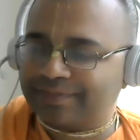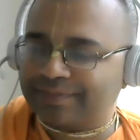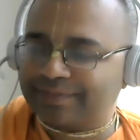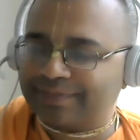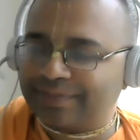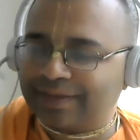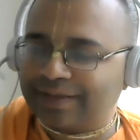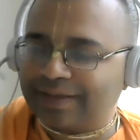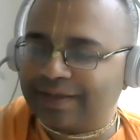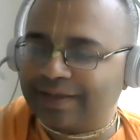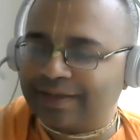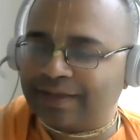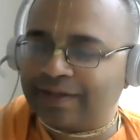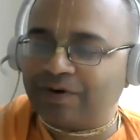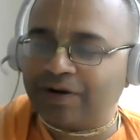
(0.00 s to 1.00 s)
Hmm?
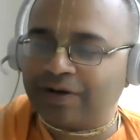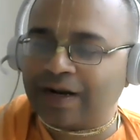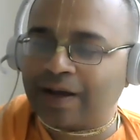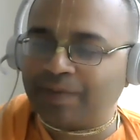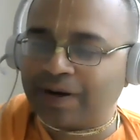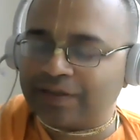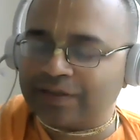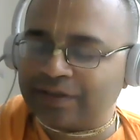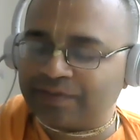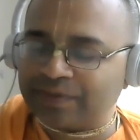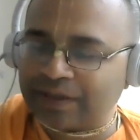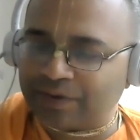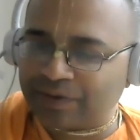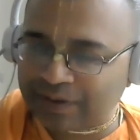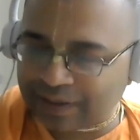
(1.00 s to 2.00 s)
They want Rama Raja
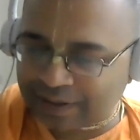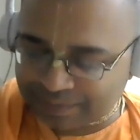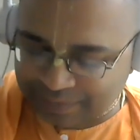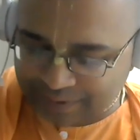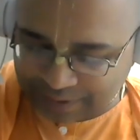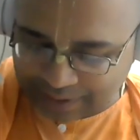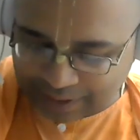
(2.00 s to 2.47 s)
without Ram.